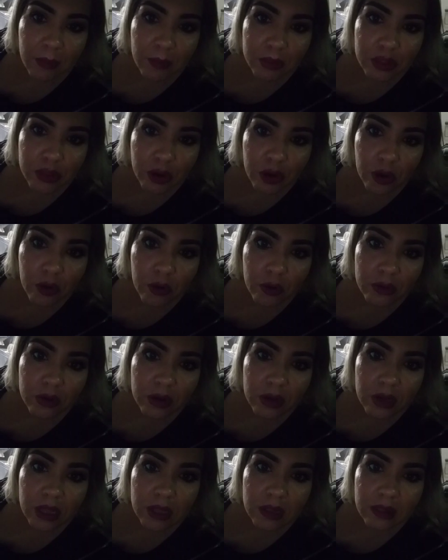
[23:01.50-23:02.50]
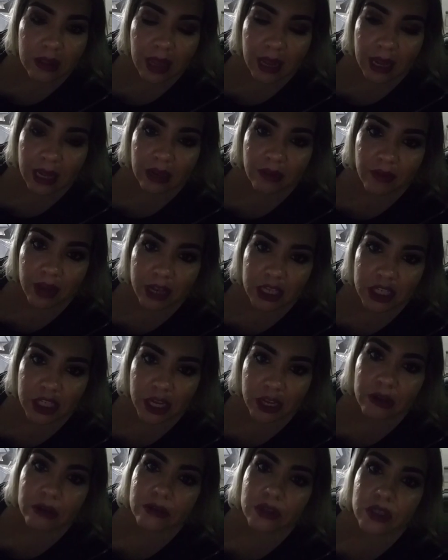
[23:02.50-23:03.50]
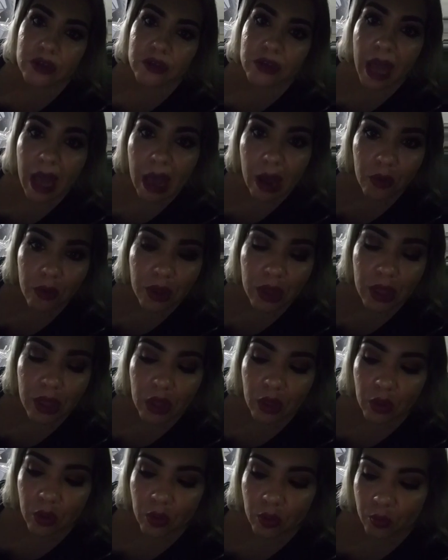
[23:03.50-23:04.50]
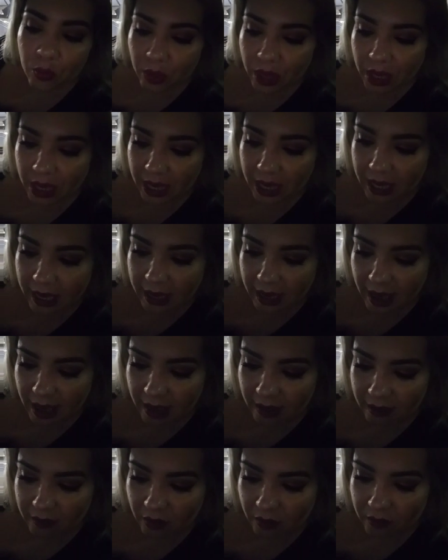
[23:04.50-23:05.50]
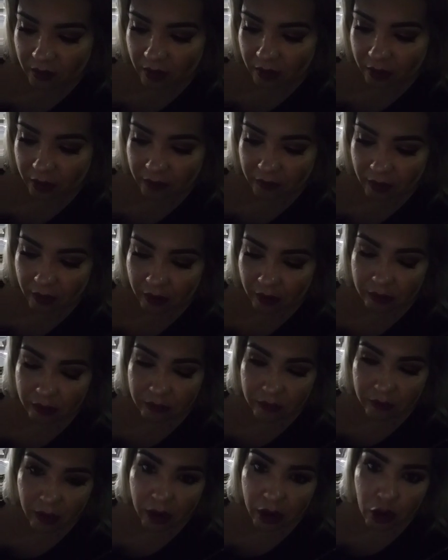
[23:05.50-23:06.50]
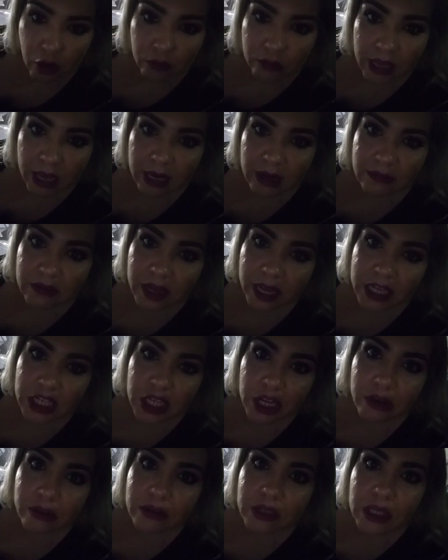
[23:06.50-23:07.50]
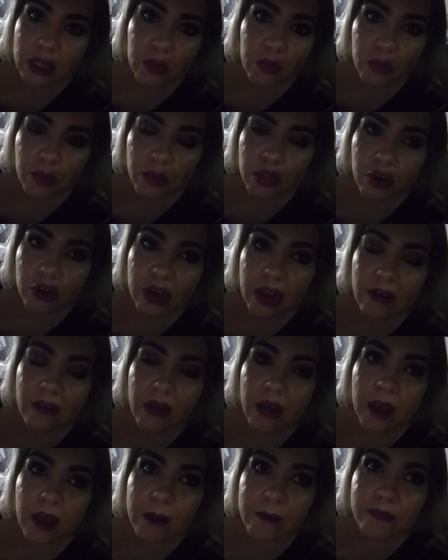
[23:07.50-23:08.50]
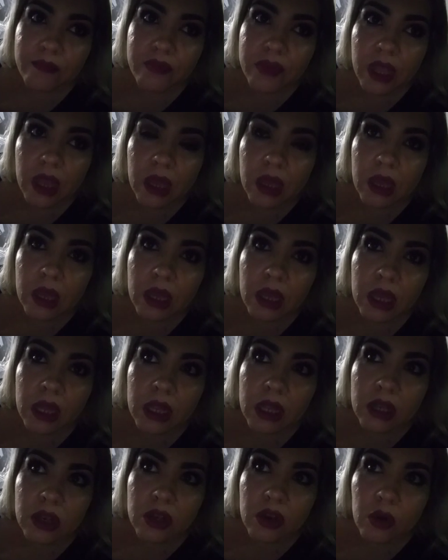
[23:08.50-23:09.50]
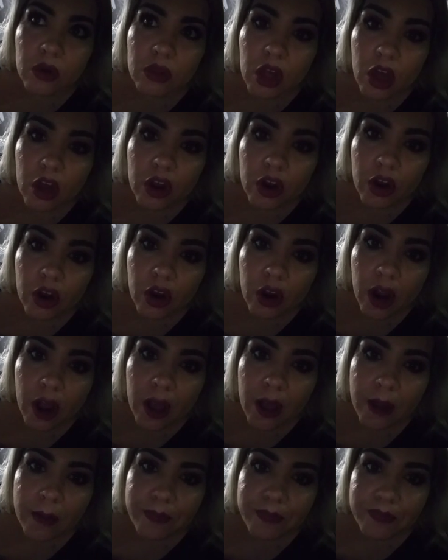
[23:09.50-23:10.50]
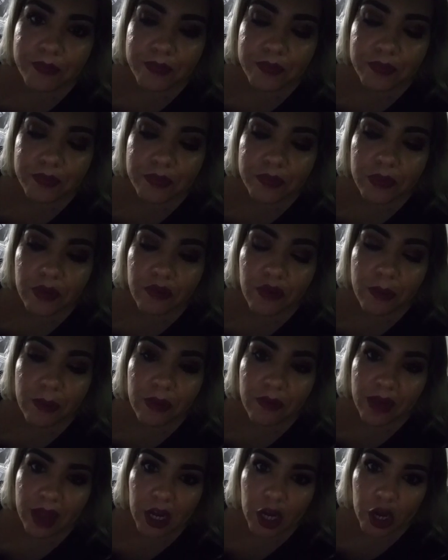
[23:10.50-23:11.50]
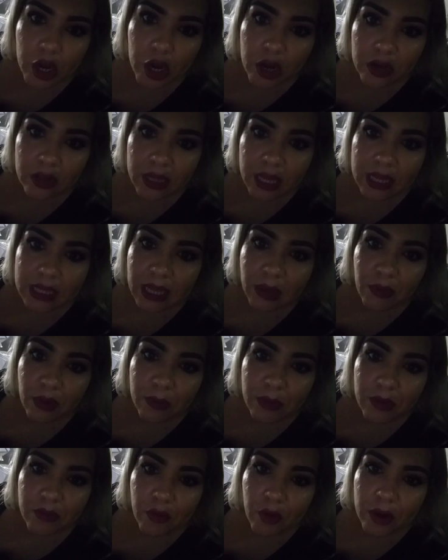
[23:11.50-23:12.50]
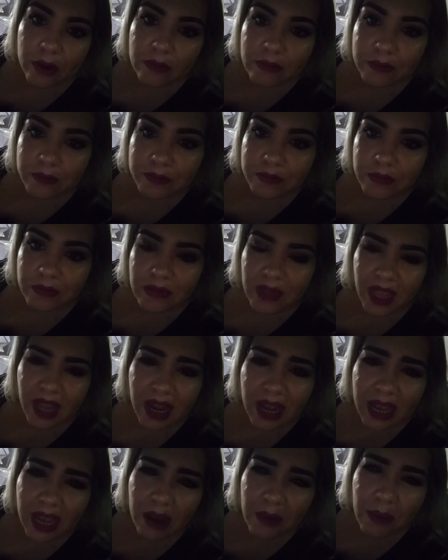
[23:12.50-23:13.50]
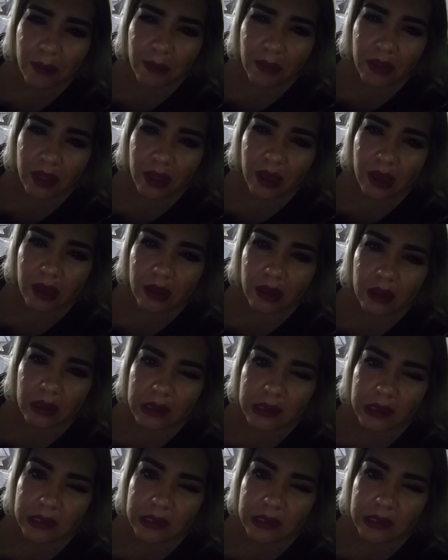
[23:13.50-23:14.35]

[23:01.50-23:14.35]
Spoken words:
up with their own line of eyeshadows. So now we have our very, very, very own line of eyeshadows. They're no longer from a vendor like they were before. And I can't remember the